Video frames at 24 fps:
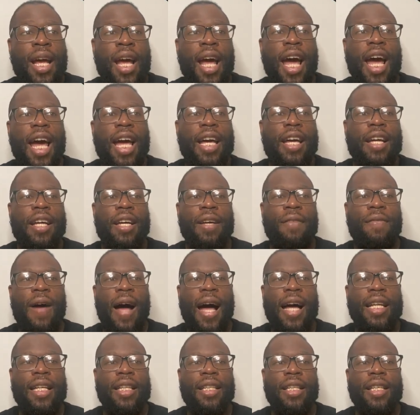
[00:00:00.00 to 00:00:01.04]
And
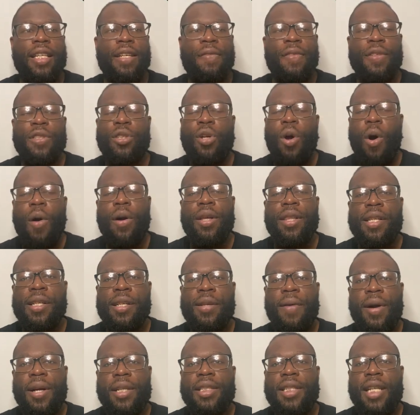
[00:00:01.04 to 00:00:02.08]
if it's going the
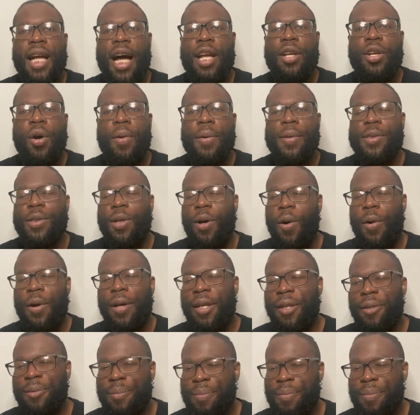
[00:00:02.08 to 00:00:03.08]
direction that I know it's going,